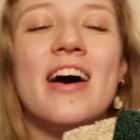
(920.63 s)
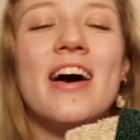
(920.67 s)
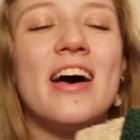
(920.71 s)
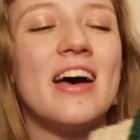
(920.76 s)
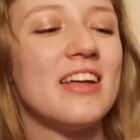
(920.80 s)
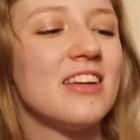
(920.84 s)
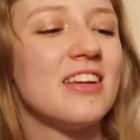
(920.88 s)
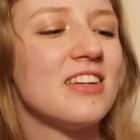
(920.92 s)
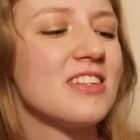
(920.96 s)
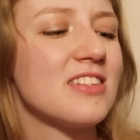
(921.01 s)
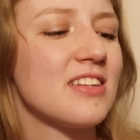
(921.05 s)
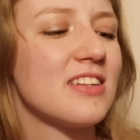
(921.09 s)

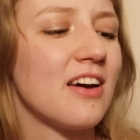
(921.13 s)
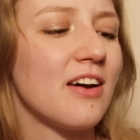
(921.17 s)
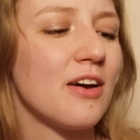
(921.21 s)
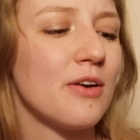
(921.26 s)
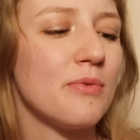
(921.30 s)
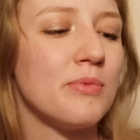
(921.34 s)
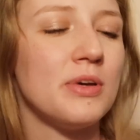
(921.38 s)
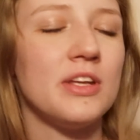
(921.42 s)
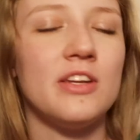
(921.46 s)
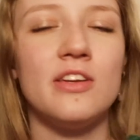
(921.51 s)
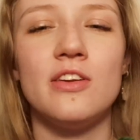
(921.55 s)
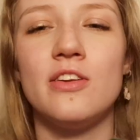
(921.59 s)
And
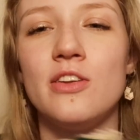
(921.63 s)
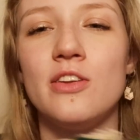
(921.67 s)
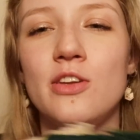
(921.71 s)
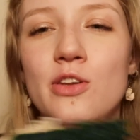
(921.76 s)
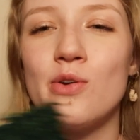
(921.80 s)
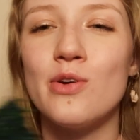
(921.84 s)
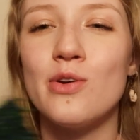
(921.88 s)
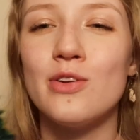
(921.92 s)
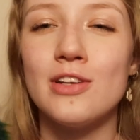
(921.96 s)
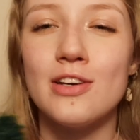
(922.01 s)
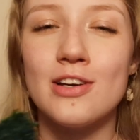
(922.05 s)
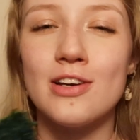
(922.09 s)
I mean,
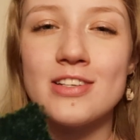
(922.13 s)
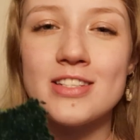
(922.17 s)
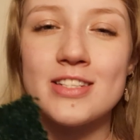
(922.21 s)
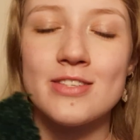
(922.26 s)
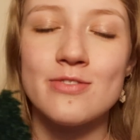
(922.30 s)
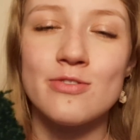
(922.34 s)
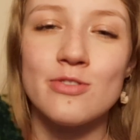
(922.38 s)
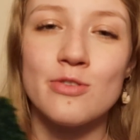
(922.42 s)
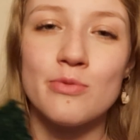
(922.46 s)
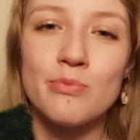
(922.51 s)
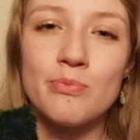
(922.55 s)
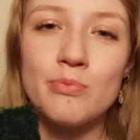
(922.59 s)
you only
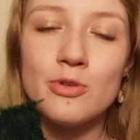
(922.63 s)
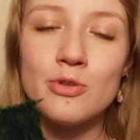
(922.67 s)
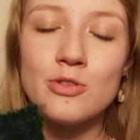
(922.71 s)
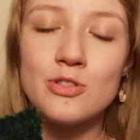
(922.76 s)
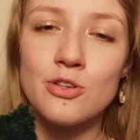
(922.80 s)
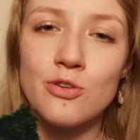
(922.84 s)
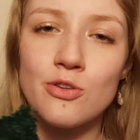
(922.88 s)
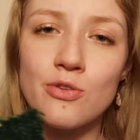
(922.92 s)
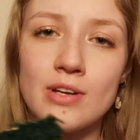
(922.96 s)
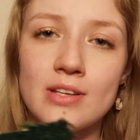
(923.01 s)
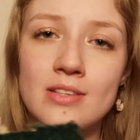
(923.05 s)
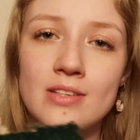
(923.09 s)
asked for blues
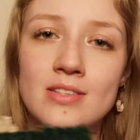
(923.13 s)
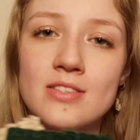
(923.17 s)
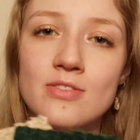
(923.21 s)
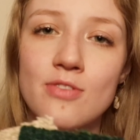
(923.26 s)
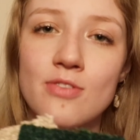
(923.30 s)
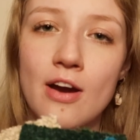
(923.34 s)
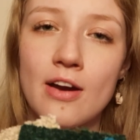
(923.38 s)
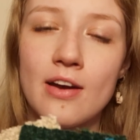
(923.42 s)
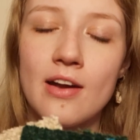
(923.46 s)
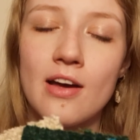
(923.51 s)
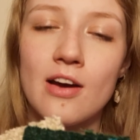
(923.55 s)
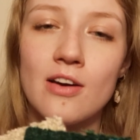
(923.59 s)
and greens
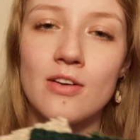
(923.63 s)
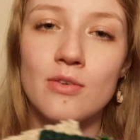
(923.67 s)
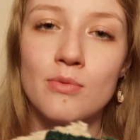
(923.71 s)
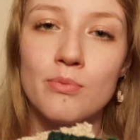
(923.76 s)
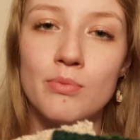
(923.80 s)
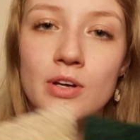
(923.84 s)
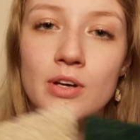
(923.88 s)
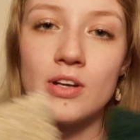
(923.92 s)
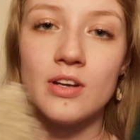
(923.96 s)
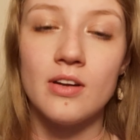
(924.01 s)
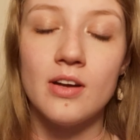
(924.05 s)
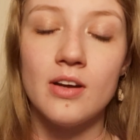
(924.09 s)
right now,
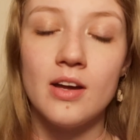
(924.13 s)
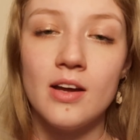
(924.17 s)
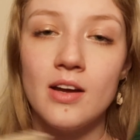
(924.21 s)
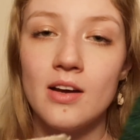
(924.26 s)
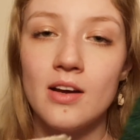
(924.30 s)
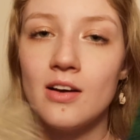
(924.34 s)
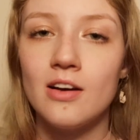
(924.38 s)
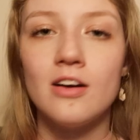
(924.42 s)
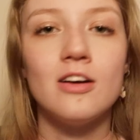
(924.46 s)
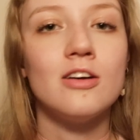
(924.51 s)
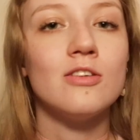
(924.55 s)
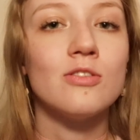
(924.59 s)
but
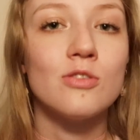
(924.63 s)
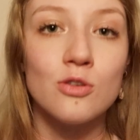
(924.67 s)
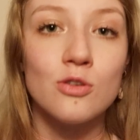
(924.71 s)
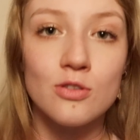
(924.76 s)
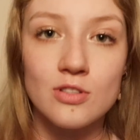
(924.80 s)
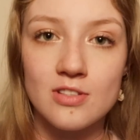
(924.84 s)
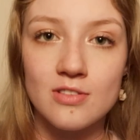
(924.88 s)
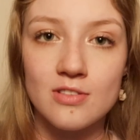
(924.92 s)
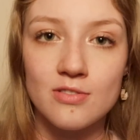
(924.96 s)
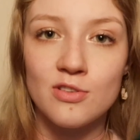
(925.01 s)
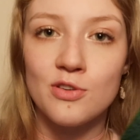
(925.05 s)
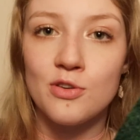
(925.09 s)
of
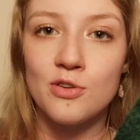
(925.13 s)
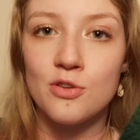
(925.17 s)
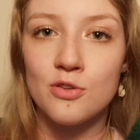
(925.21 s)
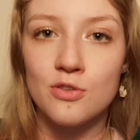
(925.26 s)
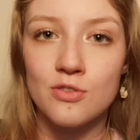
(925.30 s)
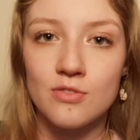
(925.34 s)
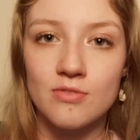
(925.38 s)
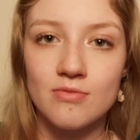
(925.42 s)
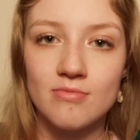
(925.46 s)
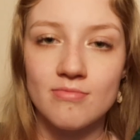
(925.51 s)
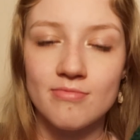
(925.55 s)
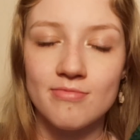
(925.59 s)
course if
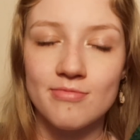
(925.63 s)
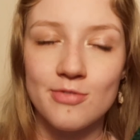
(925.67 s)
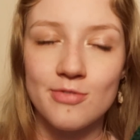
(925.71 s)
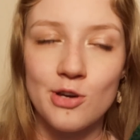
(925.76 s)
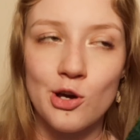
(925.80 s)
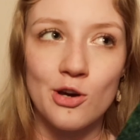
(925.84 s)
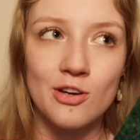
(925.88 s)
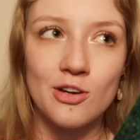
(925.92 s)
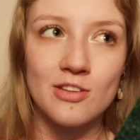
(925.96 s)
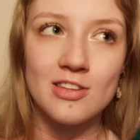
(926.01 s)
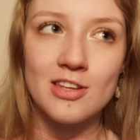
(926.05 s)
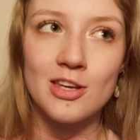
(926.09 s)
you
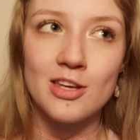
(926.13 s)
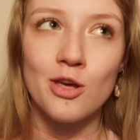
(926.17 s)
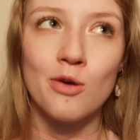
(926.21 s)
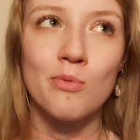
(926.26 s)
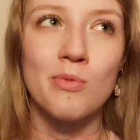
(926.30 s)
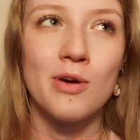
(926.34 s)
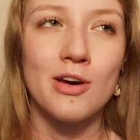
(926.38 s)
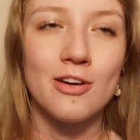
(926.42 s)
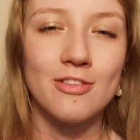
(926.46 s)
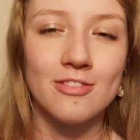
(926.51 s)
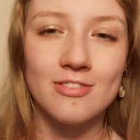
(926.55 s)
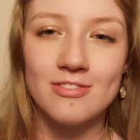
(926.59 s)
are thinking
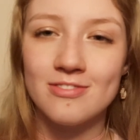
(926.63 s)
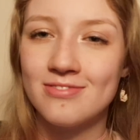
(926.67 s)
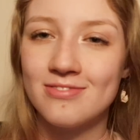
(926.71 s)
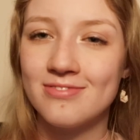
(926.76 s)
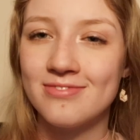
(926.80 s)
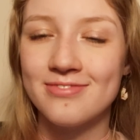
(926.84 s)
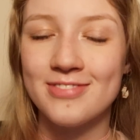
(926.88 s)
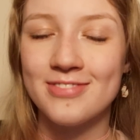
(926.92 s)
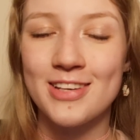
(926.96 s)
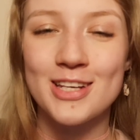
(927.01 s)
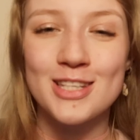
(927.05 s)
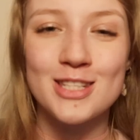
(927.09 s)
about
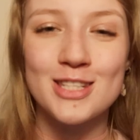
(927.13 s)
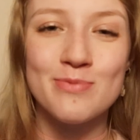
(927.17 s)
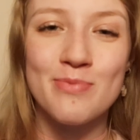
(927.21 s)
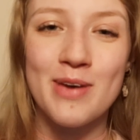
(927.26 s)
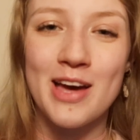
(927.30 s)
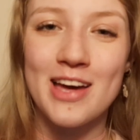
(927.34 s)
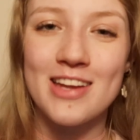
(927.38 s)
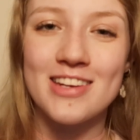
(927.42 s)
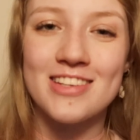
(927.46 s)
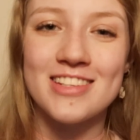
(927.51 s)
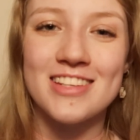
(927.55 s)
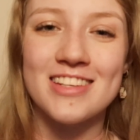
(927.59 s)

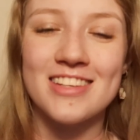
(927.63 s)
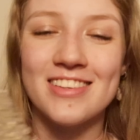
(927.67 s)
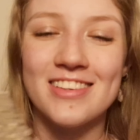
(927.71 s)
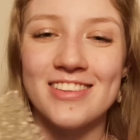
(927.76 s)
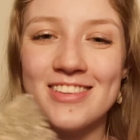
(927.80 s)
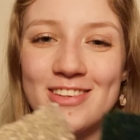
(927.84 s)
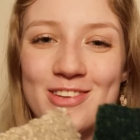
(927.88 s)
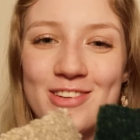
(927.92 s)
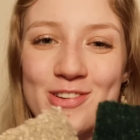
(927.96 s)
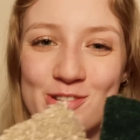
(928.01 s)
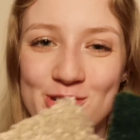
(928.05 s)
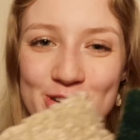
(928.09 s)

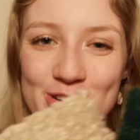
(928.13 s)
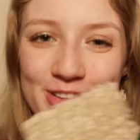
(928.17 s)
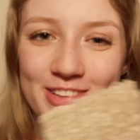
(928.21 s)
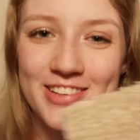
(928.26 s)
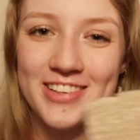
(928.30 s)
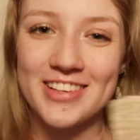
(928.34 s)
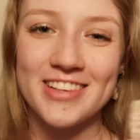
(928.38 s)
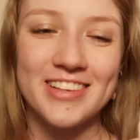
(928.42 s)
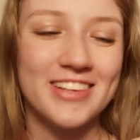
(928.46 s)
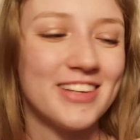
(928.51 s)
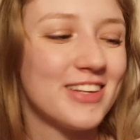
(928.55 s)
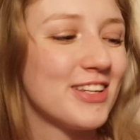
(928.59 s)
expanding your
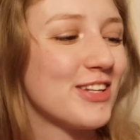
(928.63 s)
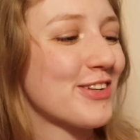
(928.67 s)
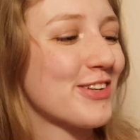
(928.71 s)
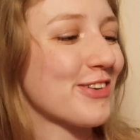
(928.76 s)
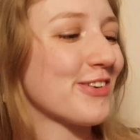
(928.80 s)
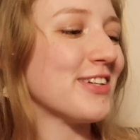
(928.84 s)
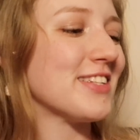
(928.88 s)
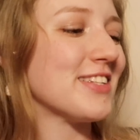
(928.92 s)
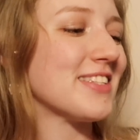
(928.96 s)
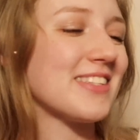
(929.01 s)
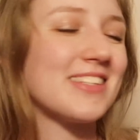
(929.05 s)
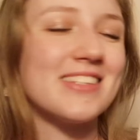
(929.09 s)

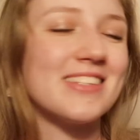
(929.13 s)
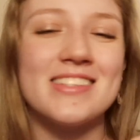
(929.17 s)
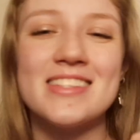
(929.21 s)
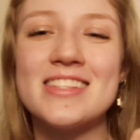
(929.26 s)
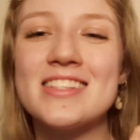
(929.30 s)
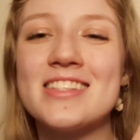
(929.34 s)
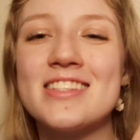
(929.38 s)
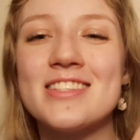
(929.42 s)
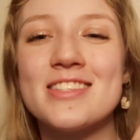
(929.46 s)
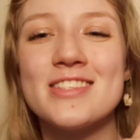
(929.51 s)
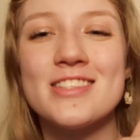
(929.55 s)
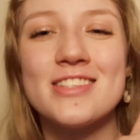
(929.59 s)

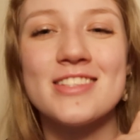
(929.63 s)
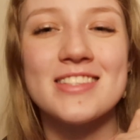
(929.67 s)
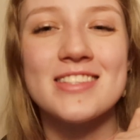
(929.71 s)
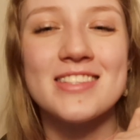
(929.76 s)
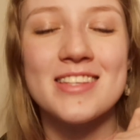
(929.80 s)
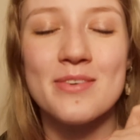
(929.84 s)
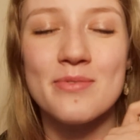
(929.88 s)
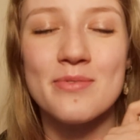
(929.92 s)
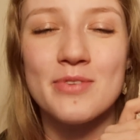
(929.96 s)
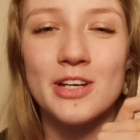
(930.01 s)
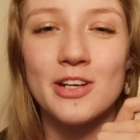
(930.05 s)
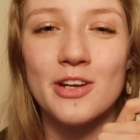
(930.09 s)
choices,
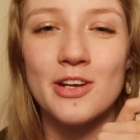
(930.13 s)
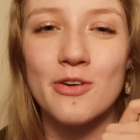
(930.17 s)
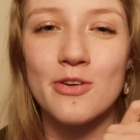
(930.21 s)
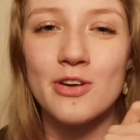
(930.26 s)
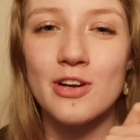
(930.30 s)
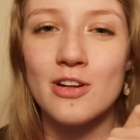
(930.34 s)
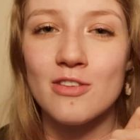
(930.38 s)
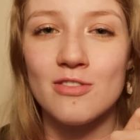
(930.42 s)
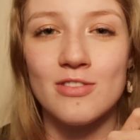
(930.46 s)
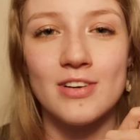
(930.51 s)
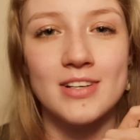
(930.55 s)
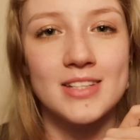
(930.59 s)
just let me know
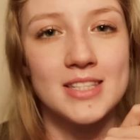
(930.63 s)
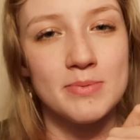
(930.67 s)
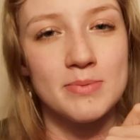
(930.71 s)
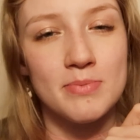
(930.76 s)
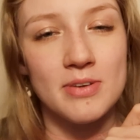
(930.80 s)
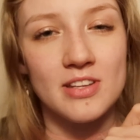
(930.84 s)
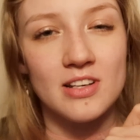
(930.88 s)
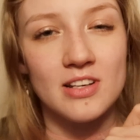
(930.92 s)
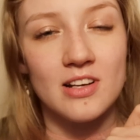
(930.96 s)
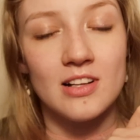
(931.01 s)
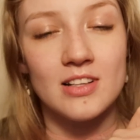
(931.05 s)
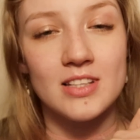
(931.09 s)
and I'll find
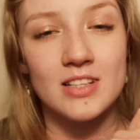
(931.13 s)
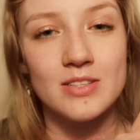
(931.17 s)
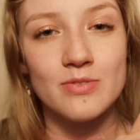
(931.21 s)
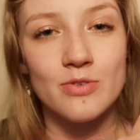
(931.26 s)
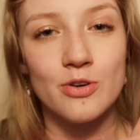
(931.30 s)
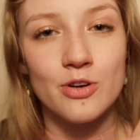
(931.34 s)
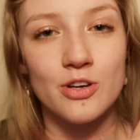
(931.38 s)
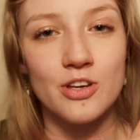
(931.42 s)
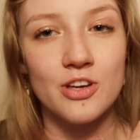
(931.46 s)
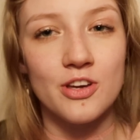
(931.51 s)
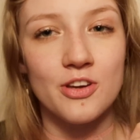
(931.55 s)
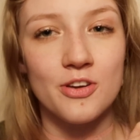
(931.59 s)
some other colours
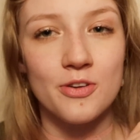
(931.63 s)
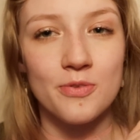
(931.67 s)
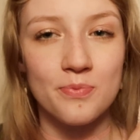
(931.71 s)
for you.